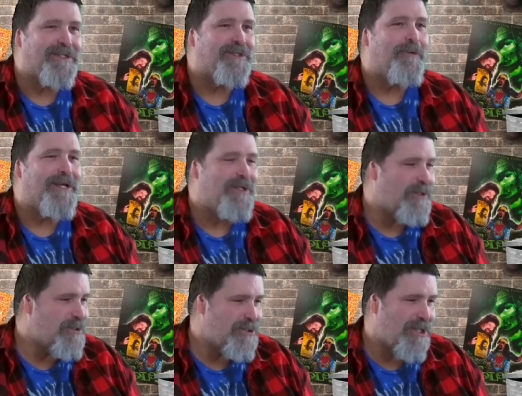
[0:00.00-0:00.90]
So, in
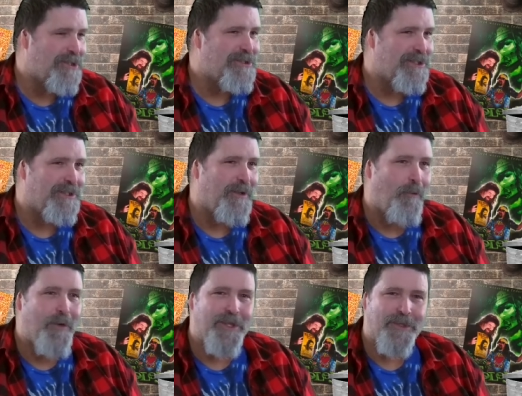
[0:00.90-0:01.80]
conjunction
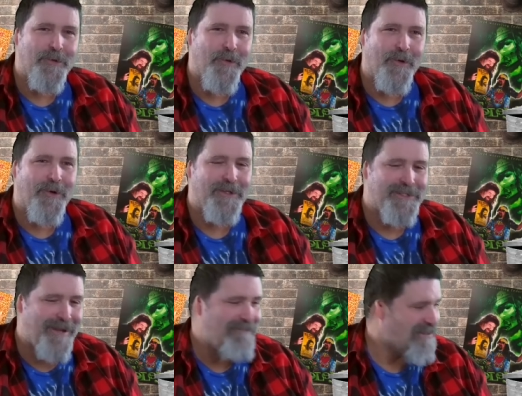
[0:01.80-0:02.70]
with your
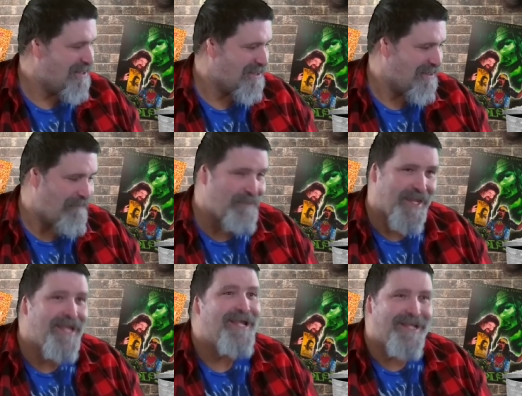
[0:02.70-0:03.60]
shaving system,
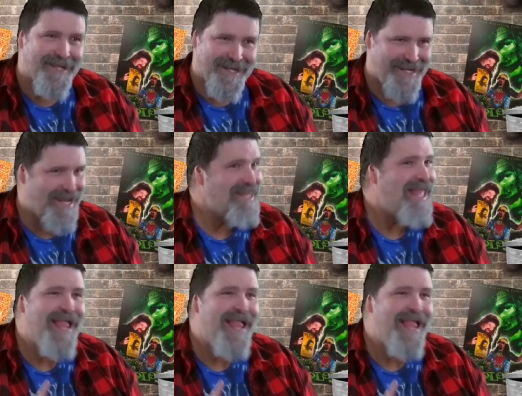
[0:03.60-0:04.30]
get that